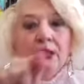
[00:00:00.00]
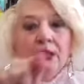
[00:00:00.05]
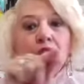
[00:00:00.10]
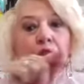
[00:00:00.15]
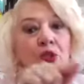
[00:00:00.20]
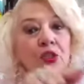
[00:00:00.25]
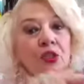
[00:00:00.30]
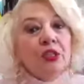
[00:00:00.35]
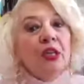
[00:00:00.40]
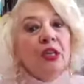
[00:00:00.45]

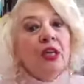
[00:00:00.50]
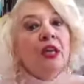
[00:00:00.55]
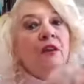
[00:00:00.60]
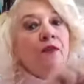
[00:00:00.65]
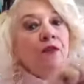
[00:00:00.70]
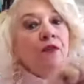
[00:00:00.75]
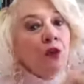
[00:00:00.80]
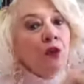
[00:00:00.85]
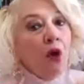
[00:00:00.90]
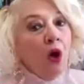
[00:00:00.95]
to see
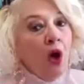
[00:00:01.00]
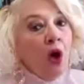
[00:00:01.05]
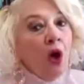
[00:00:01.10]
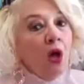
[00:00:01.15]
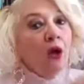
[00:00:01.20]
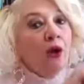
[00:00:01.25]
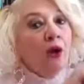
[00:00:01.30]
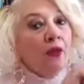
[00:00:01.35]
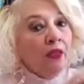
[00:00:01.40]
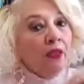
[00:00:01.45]
if you
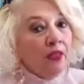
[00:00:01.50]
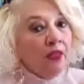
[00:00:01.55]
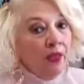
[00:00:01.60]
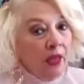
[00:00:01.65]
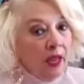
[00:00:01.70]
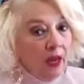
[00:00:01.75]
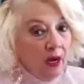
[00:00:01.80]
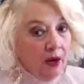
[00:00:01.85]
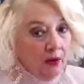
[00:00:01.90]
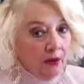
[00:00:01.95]
all are
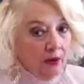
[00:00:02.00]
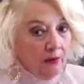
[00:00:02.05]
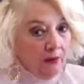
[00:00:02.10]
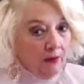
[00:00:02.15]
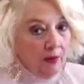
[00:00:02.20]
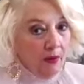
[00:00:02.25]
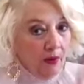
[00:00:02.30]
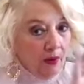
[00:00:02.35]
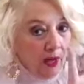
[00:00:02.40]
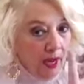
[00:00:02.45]
there.
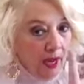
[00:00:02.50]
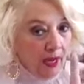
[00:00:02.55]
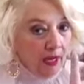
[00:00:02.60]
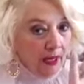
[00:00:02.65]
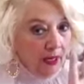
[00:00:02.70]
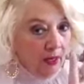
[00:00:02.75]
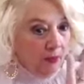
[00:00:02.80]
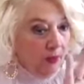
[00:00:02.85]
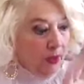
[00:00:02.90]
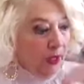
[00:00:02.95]
Okay,
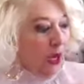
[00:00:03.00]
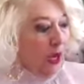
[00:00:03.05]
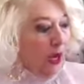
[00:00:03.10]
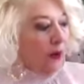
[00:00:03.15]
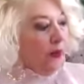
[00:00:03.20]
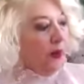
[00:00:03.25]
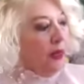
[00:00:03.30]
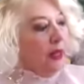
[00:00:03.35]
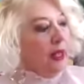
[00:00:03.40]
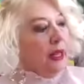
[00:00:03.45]
here we go.